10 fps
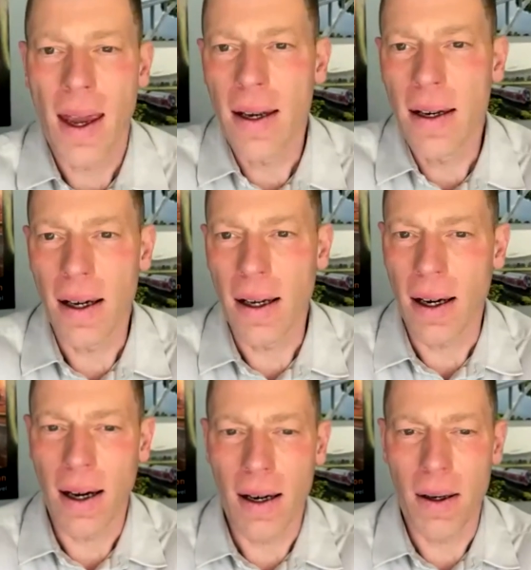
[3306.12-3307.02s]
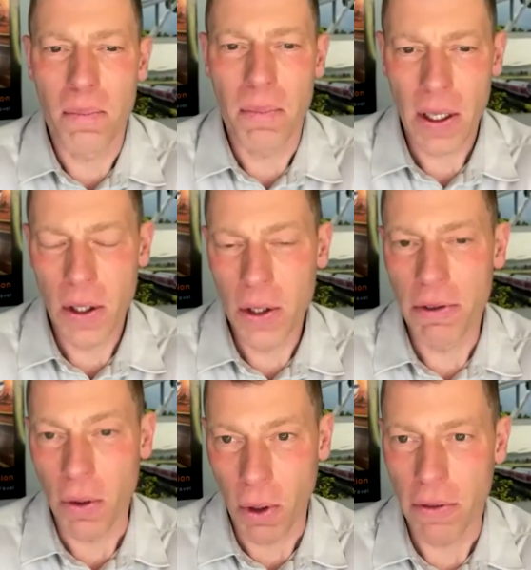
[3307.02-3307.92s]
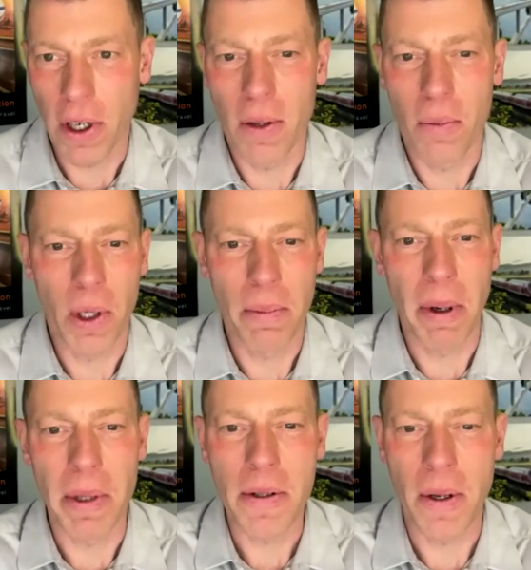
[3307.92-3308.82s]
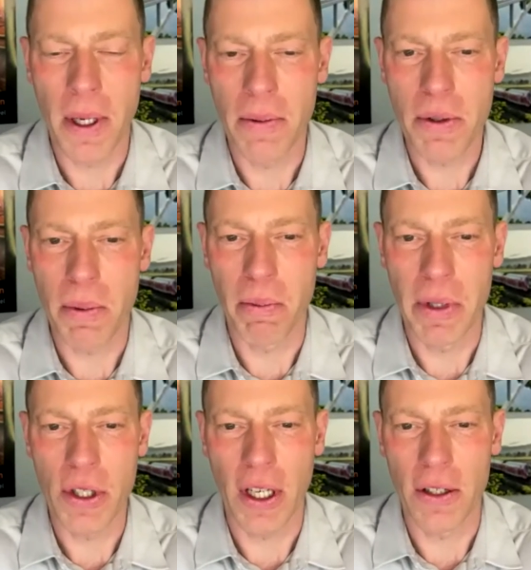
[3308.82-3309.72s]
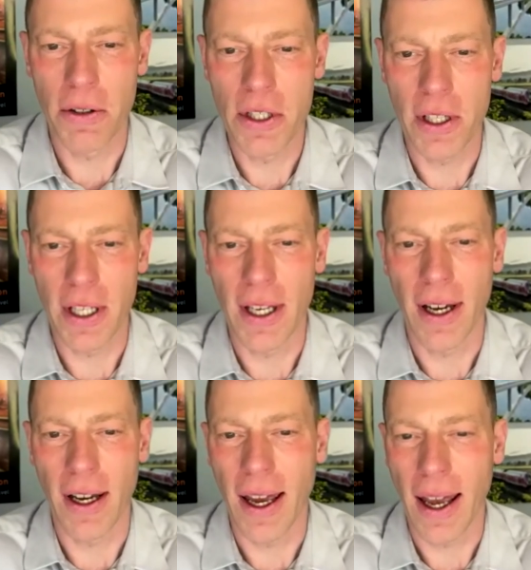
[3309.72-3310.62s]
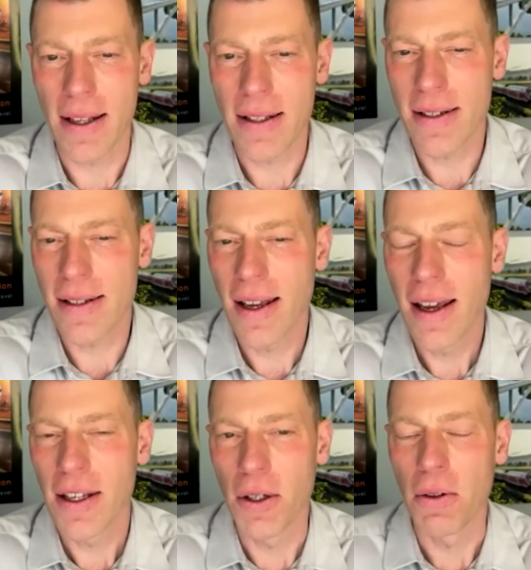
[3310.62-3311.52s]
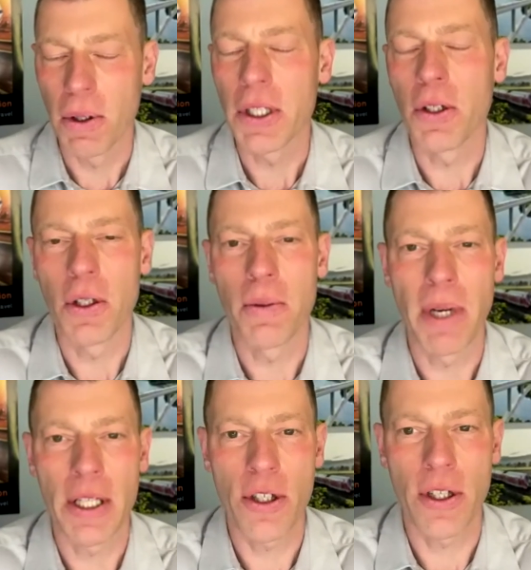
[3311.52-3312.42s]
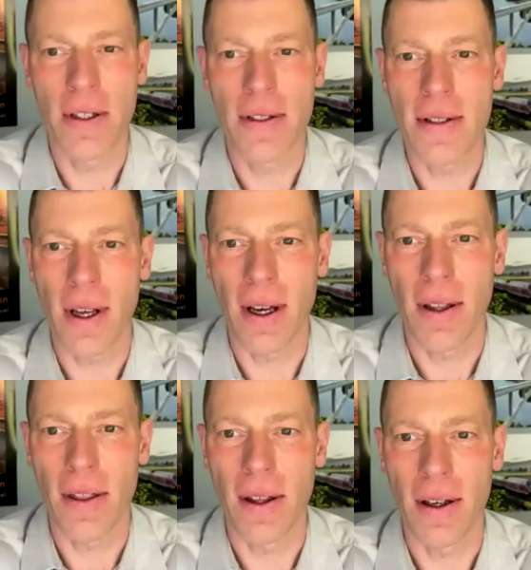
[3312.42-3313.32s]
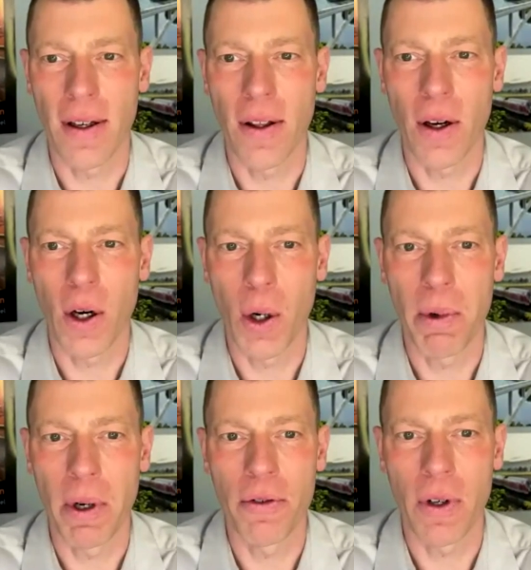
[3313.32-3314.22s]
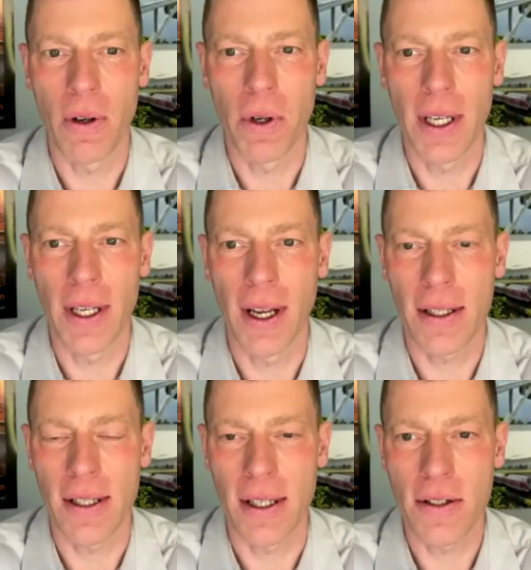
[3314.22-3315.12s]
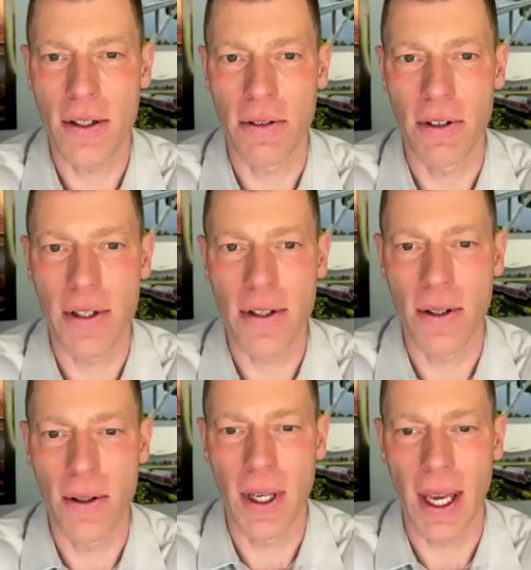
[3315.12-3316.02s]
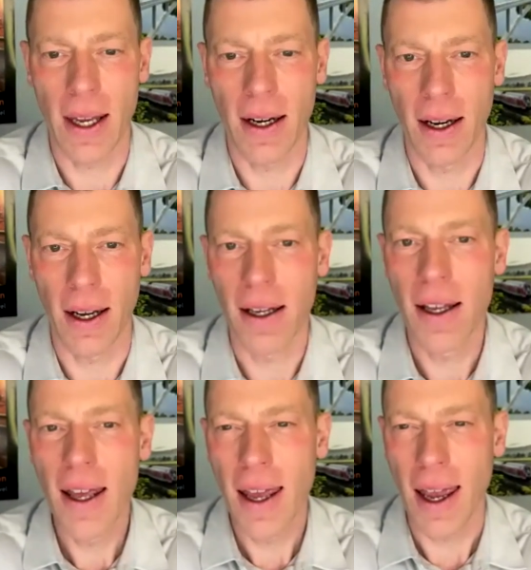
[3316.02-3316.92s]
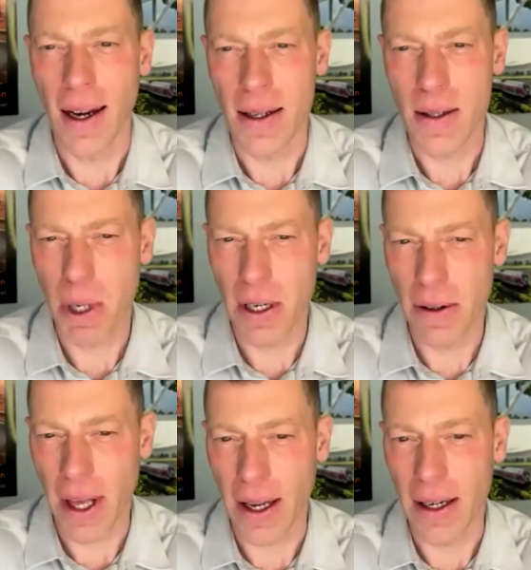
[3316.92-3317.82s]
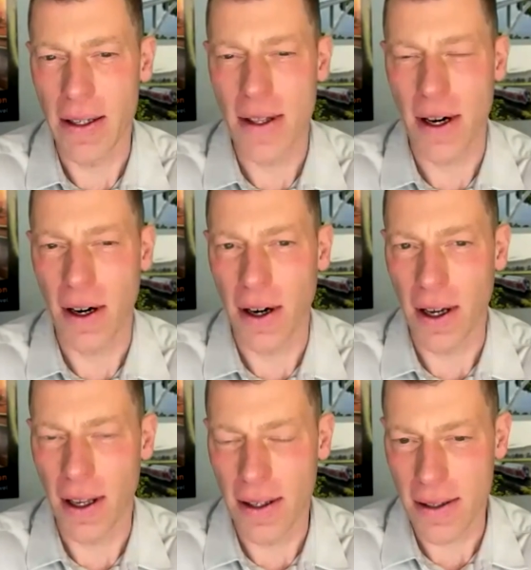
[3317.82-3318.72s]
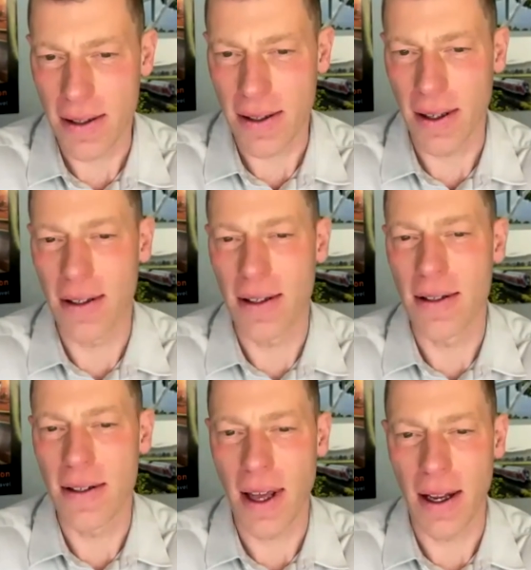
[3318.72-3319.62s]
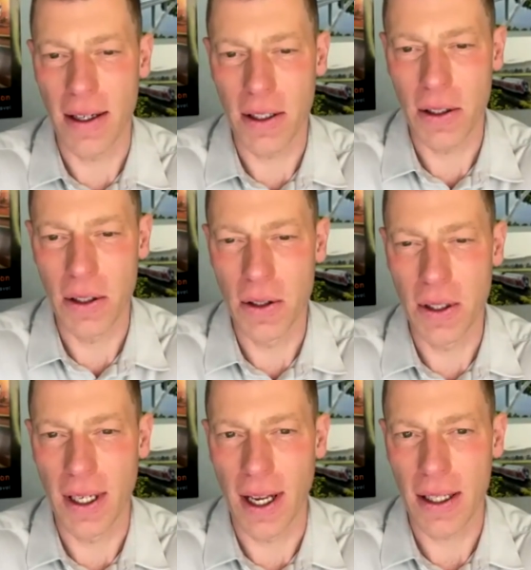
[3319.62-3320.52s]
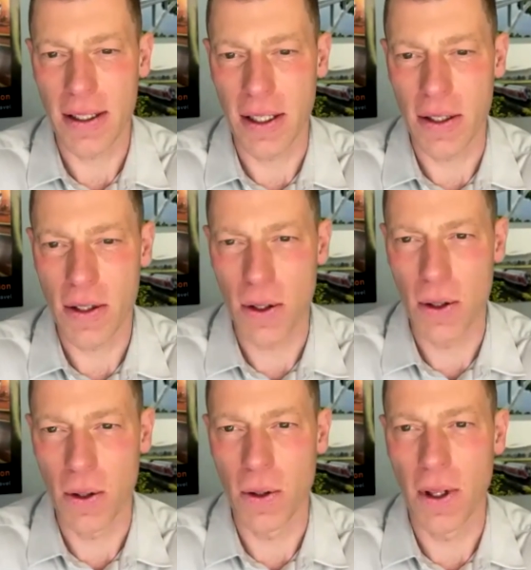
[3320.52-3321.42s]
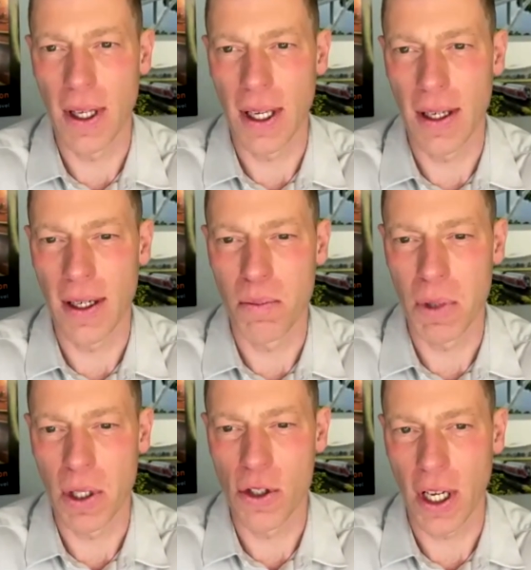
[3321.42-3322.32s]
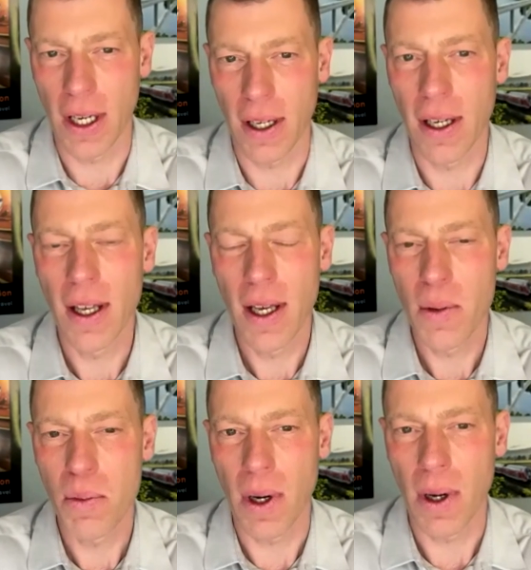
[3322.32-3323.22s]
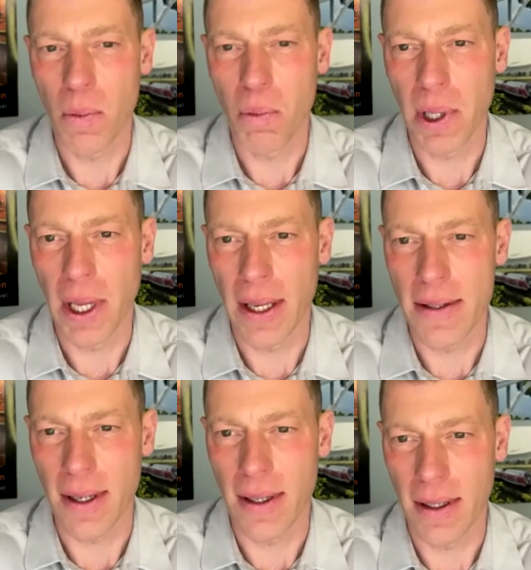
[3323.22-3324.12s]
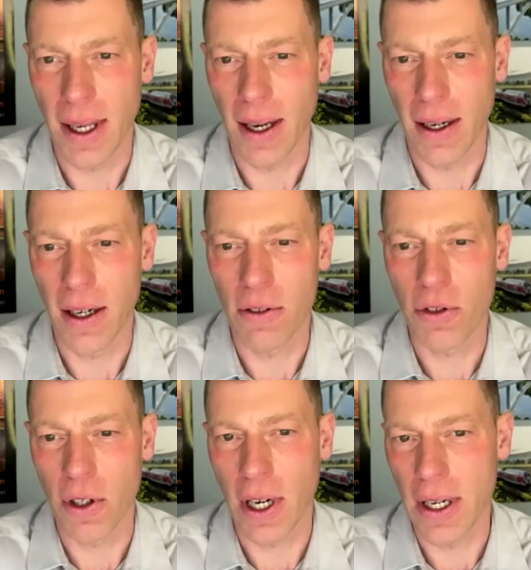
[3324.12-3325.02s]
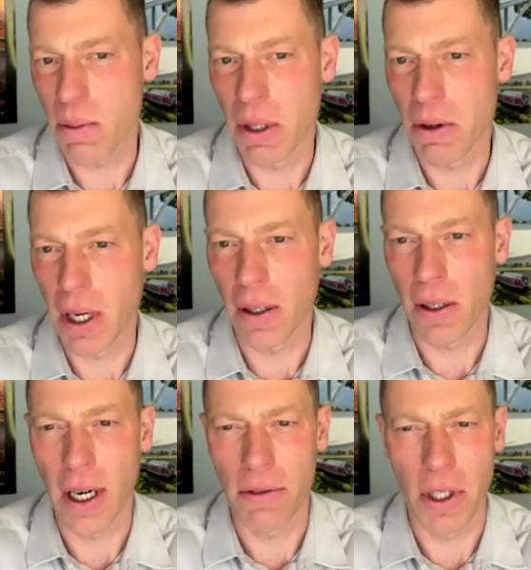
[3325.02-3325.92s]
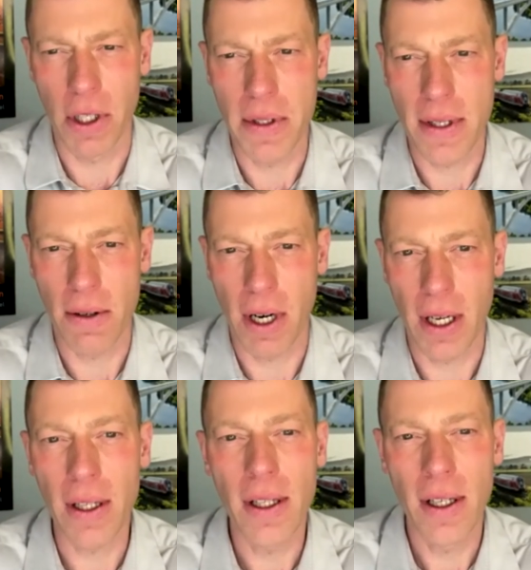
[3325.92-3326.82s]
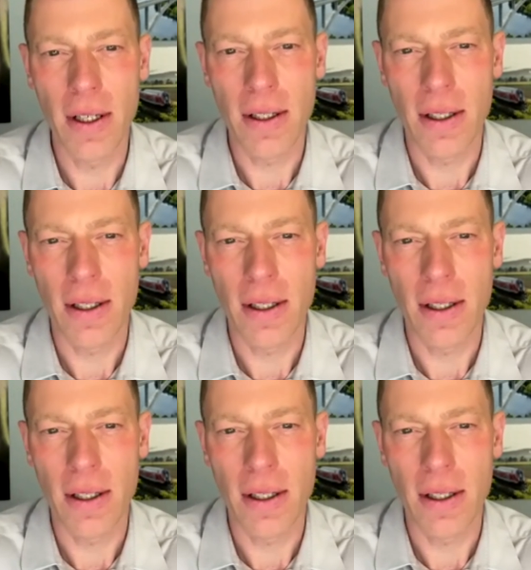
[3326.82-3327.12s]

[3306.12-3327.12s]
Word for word: And uh, uh, Mark Hoover, one of our board members who comes from Michigan originally, uh, asks you. Well, you you had mentioned uh, the the hope of reconnecting service to Canada, and as part of that, is there is does that include connecting to the emerging uh, plans in Canada for high-speed rail or high-frequency rail?